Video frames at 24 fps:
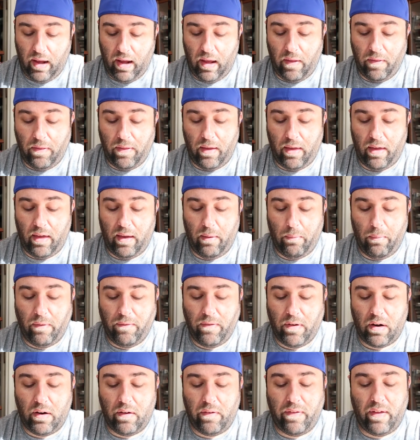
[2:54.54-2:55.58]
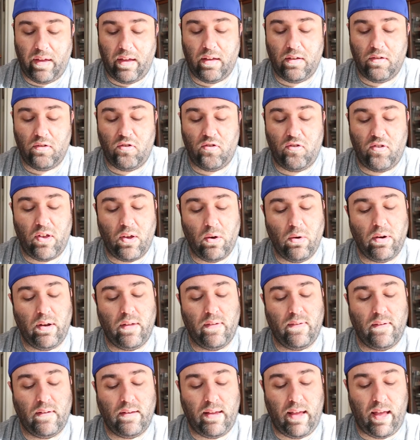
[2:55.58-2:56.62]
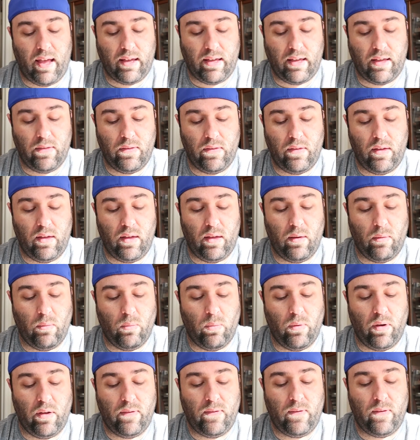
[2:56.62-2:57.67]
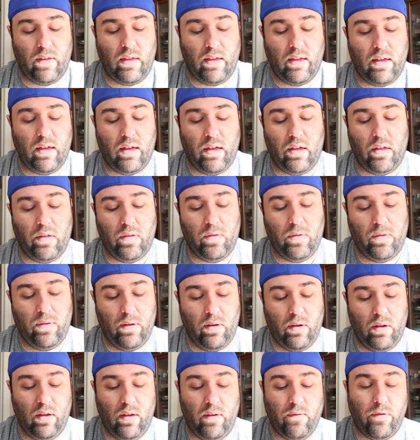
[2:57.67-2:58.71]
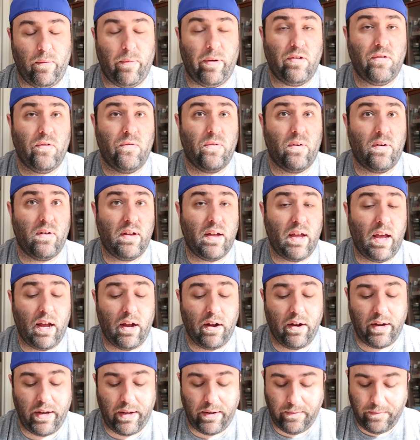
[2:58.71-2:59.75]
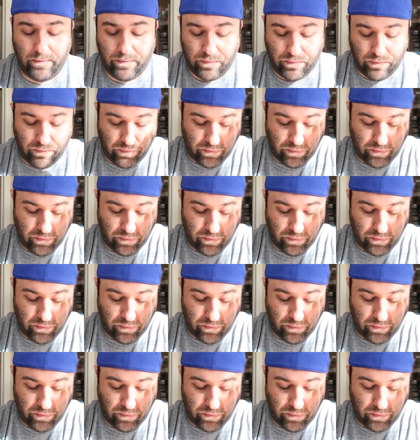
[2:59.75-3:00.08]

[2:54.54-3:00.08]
And then we found out that S.H.I.E.L.D. is attacking them once they get the information from Garrett.